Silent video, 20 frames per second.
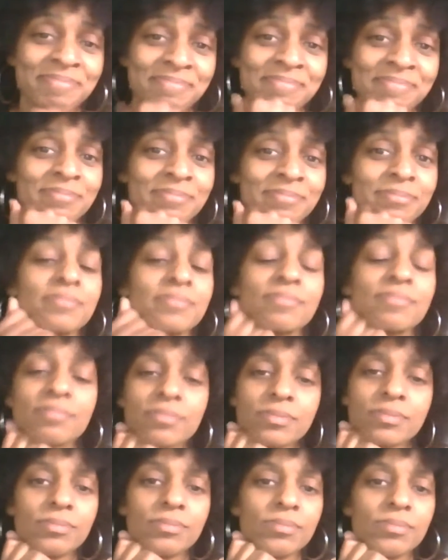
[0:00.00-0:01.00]
episode of
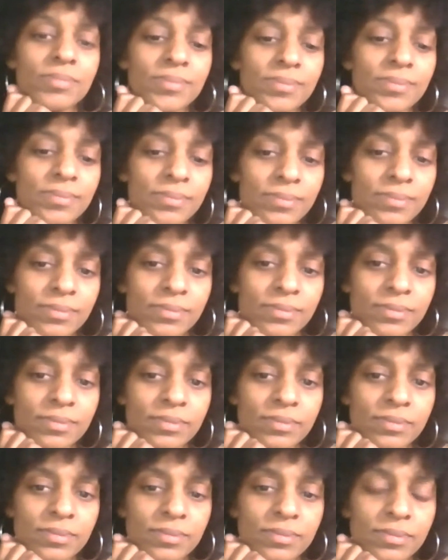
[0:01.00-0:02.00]
Game of
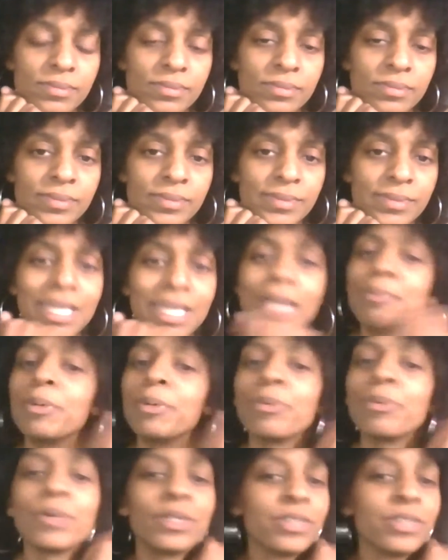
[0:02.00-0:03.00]
Thrones? Keep
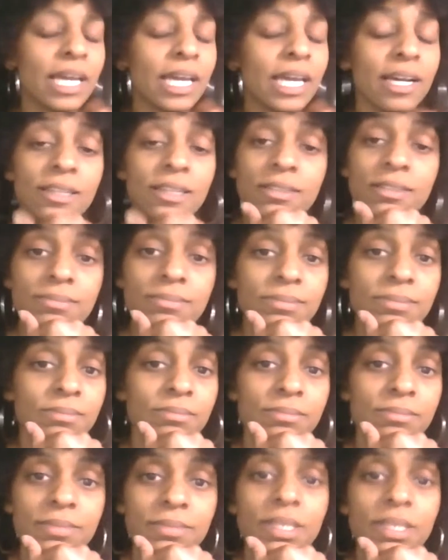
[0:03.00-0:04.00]
it real, y'all.
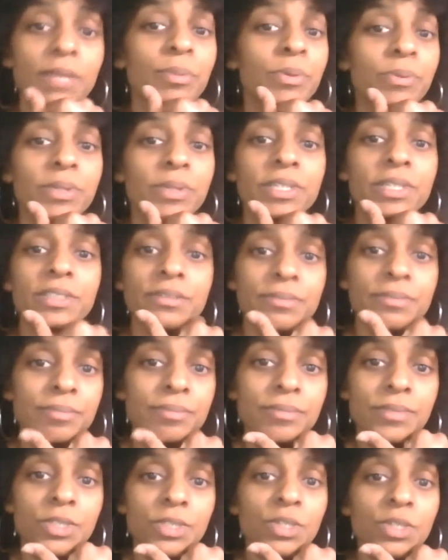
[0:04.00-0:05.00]
Keep it real.
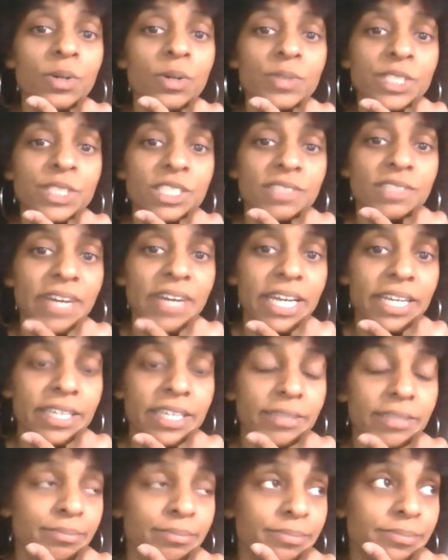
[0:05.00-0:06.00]
You know it was just
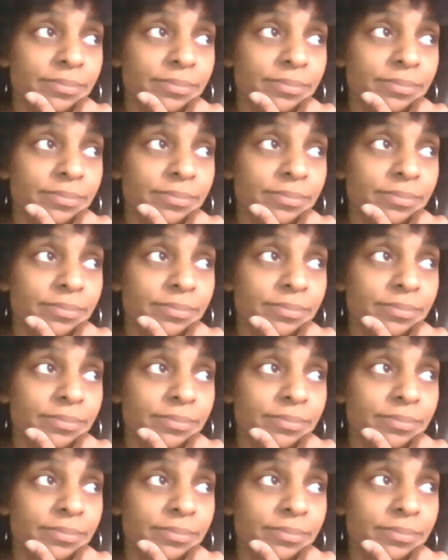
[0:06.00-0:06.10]
fine.